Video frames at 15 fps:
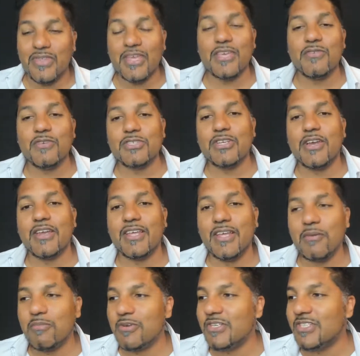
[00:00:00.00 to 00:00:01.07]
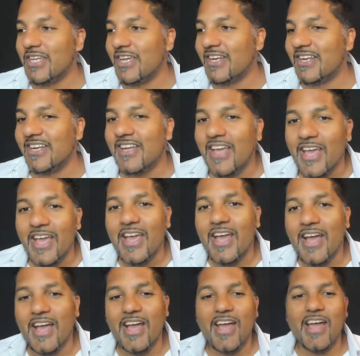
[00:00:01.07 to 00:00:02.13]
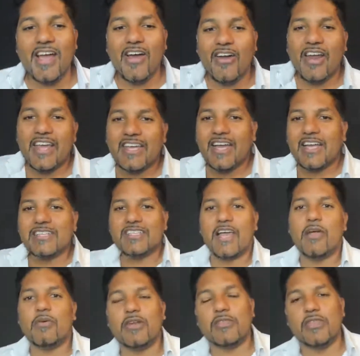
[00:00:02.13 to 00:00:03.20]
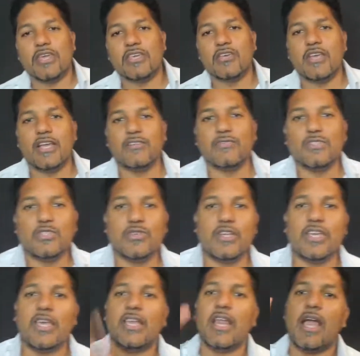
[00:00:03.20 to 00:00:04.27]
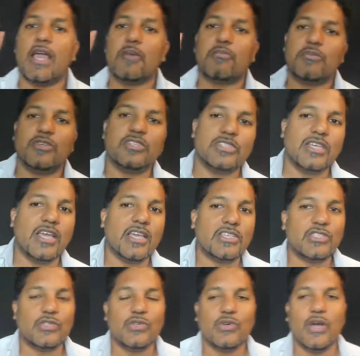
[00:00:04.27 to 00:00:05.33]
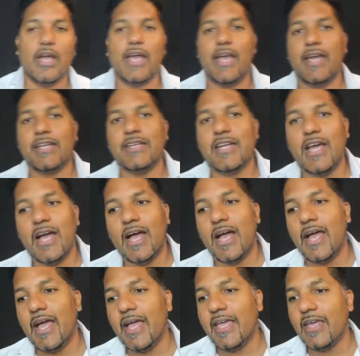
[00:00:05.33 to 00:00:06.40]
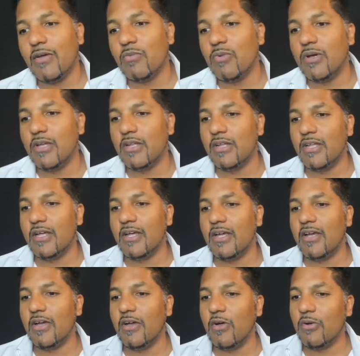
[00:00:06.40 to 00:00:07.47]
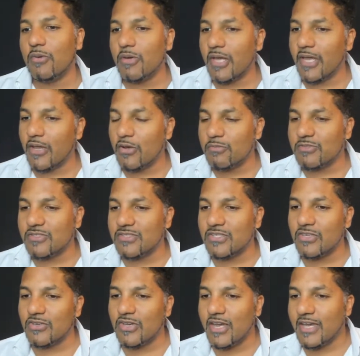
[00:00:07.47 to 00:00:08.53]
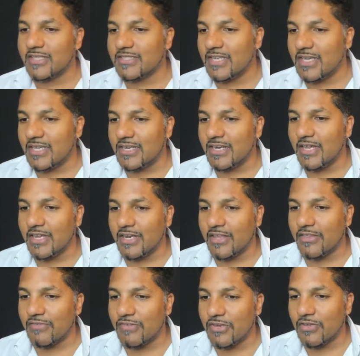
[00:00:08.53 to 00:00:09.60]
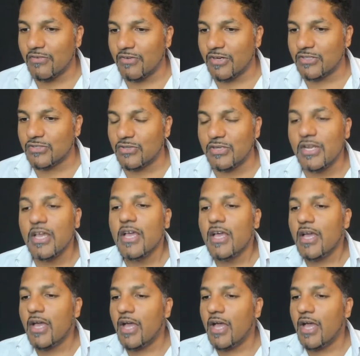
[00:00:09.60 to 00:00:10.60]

Thank you for sharing. Appreciate it. All right, guys, I want to thank you guys for tuning in. I appreciate you, and I hope to see you guys in another video very soon.